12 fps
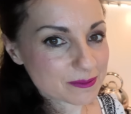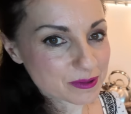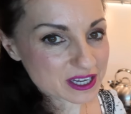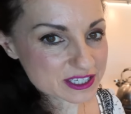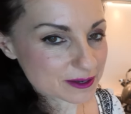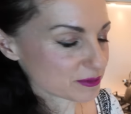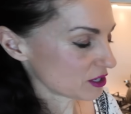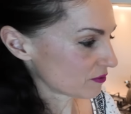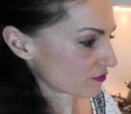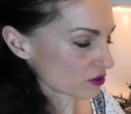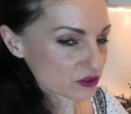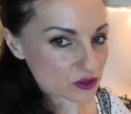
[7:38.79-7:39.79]
Plus, I mean,
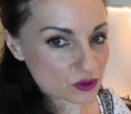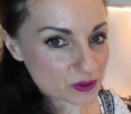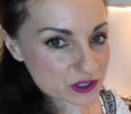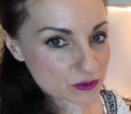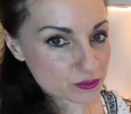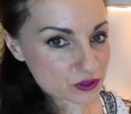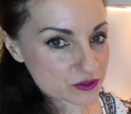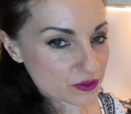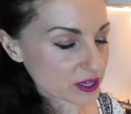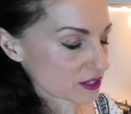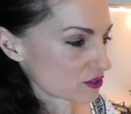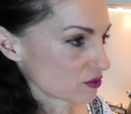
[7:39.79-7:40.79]
you've got nowhere to put
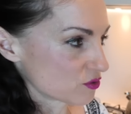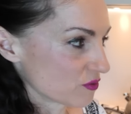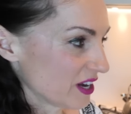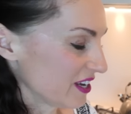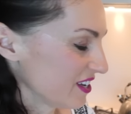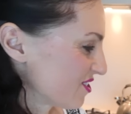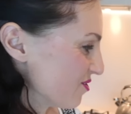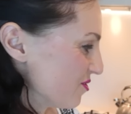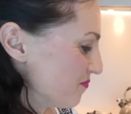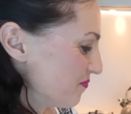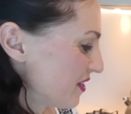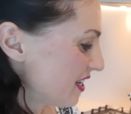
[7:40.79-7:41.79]
things to dry.
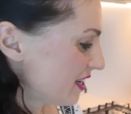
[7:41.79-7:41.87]
So